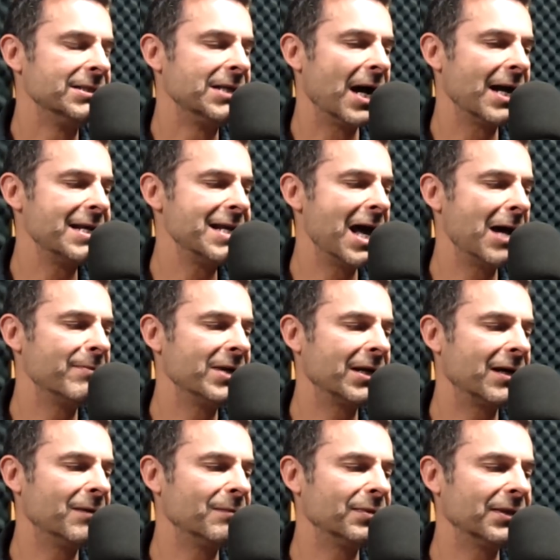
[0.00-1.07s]

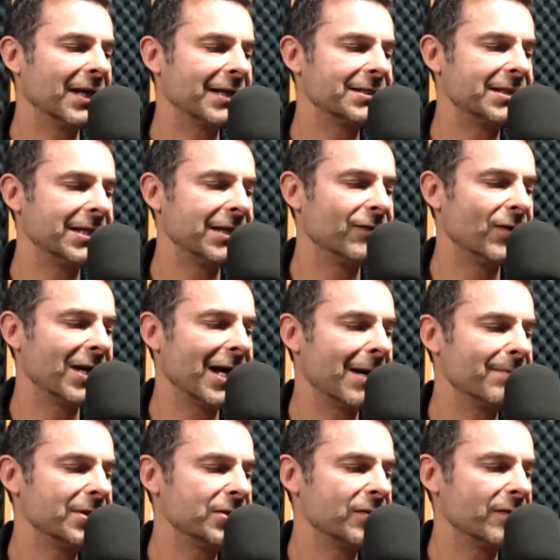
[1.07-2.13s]
dynamic complexity of what
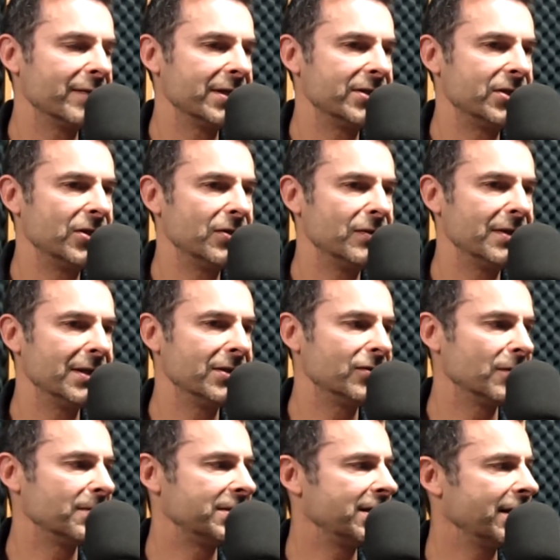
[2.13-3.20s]
happens when we tune
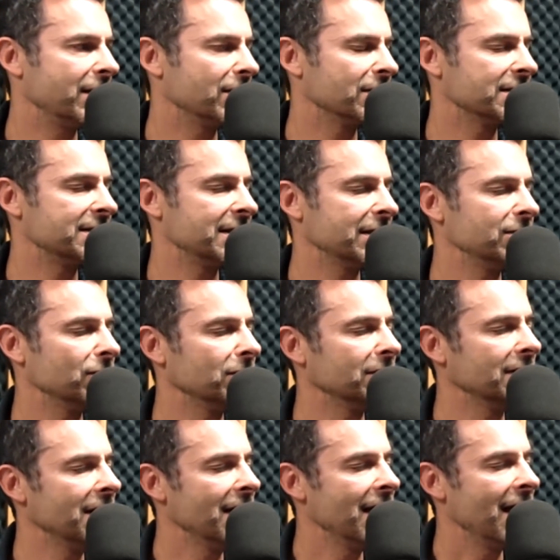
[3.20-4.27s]
into a particular
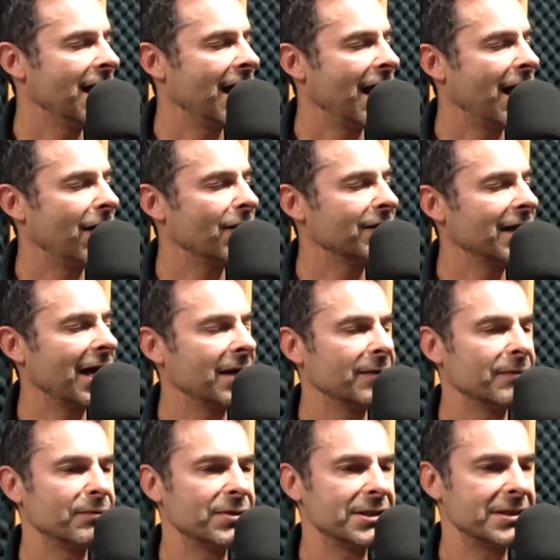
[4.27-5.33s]
signal and how
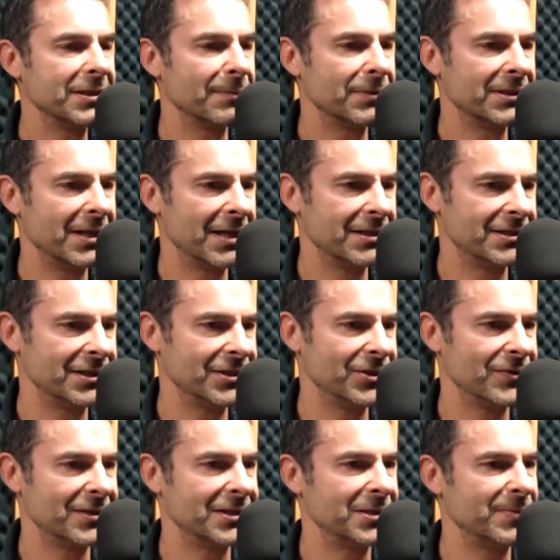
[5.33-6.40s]
that precipitates
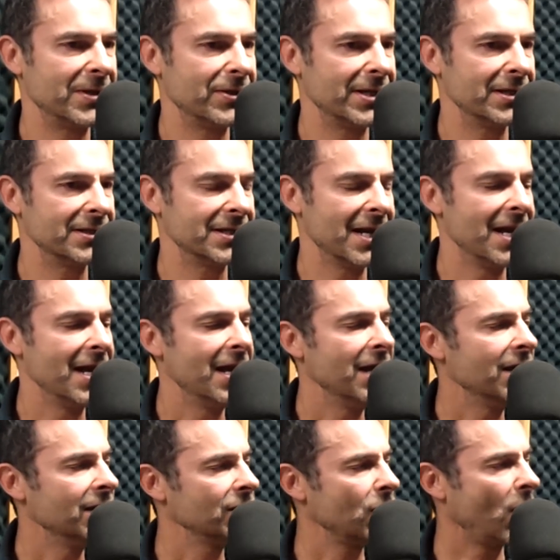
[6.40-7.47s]
into experience.
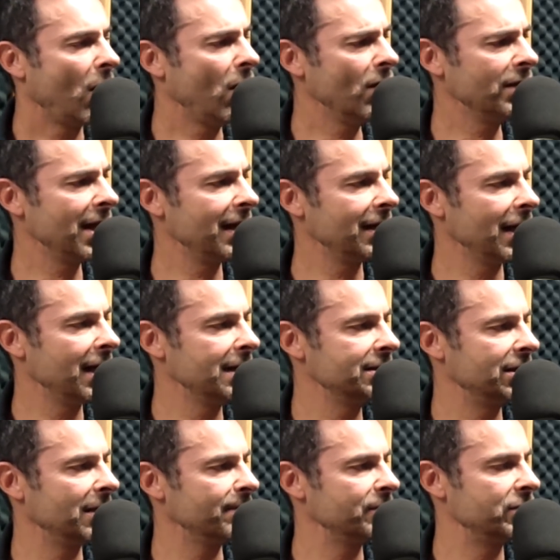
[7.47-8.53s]
So all that
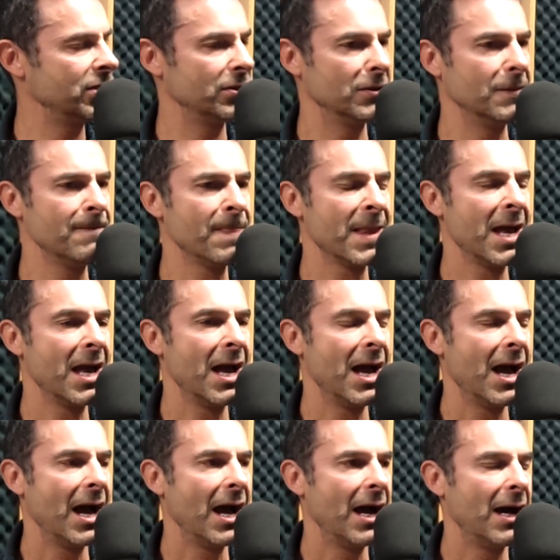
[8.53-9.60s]
adds up to
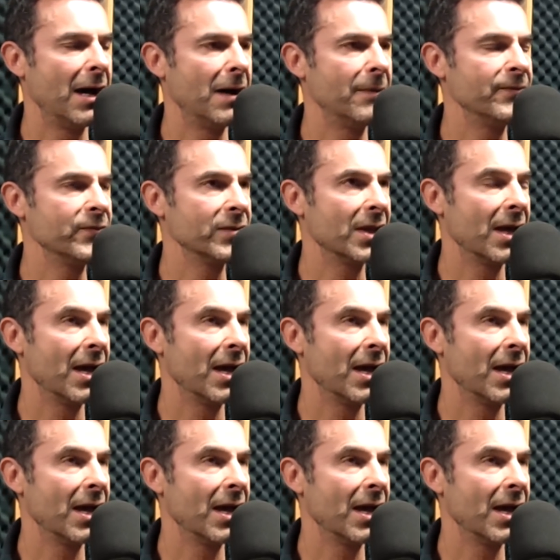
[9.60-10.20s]
a